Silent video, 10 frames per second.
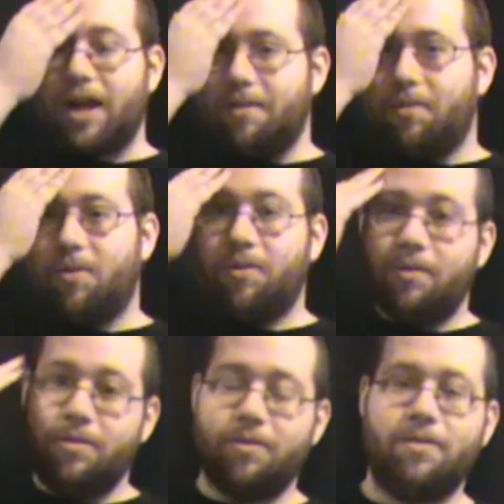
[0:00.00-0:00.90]

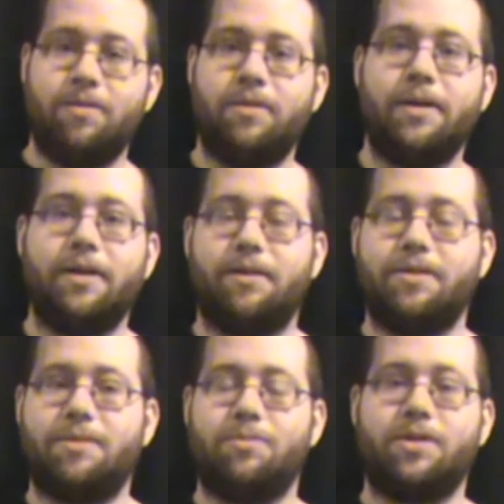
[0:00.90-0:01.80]
flagpole?
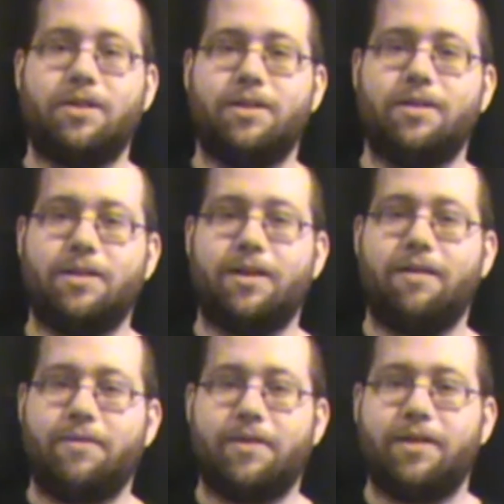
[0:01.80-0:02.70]
It seems like a
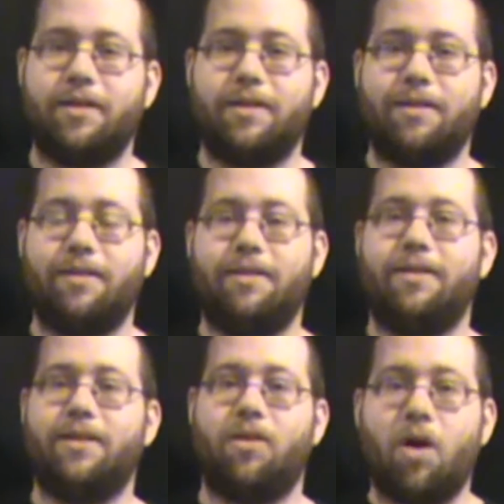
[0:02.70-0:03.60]
kind of
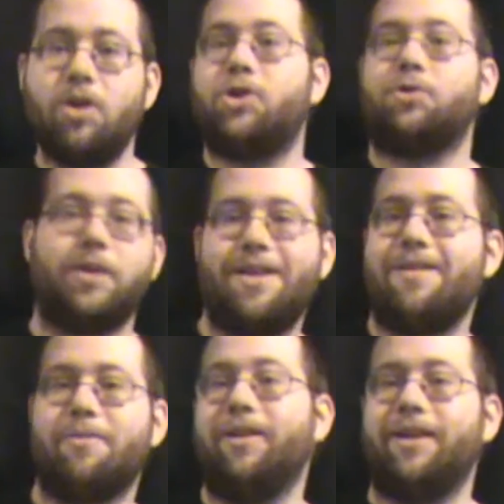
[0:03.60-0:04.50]
a
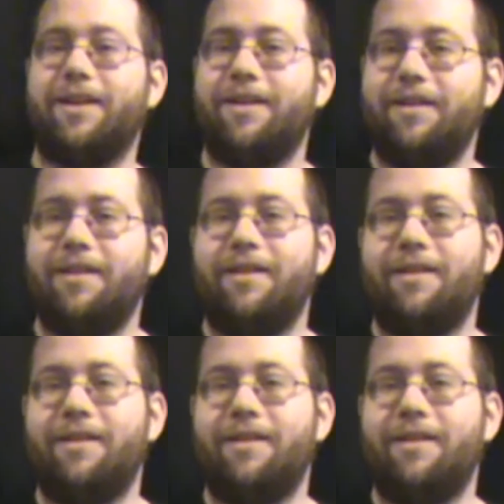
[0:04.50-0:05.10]
luxury, really.